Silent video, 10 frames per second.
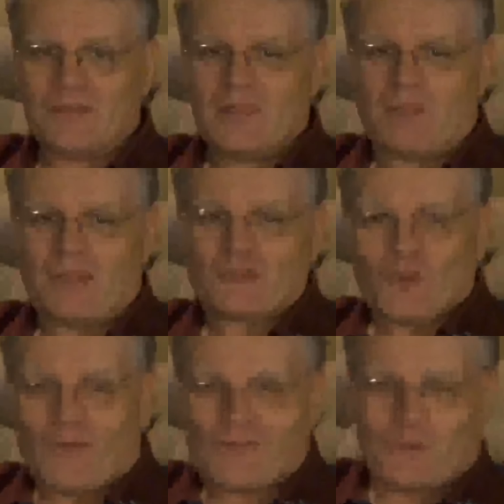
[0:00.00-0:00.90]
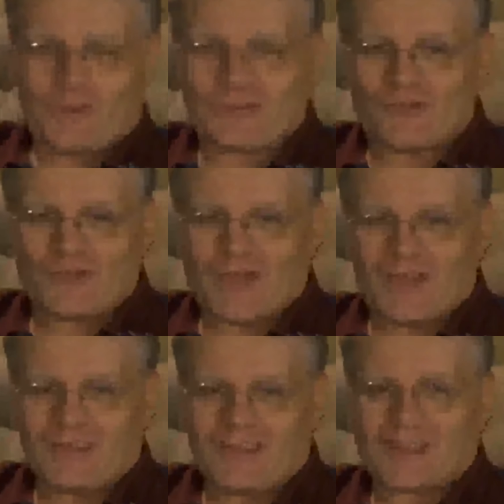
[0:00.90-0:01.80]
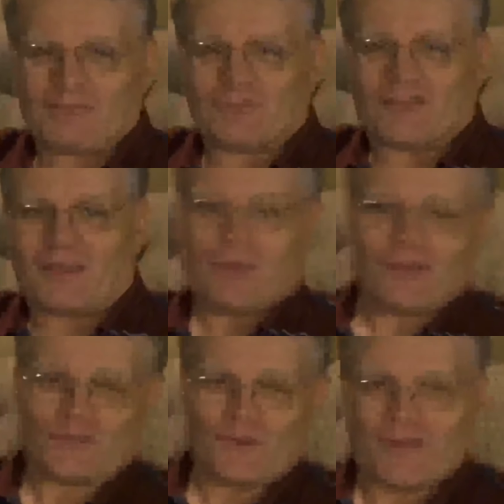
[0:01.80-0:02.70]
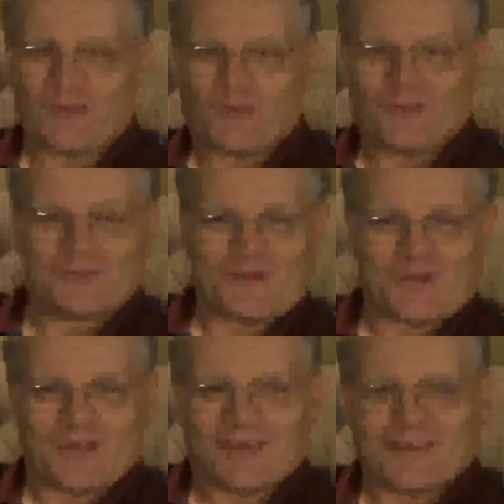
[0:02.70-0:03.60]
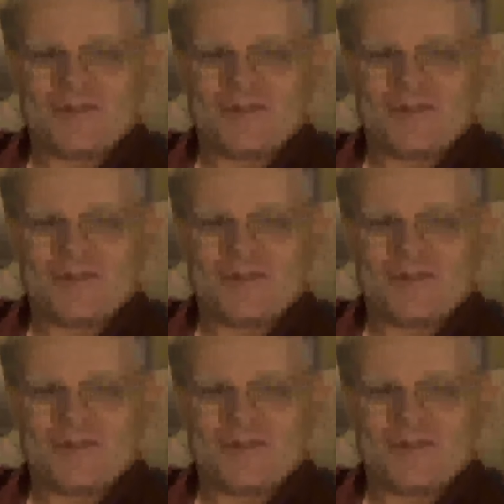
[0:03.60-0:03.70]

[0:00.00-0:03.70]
"Make sure everyone's okay," he kept saying. "Make sure everyone's okay."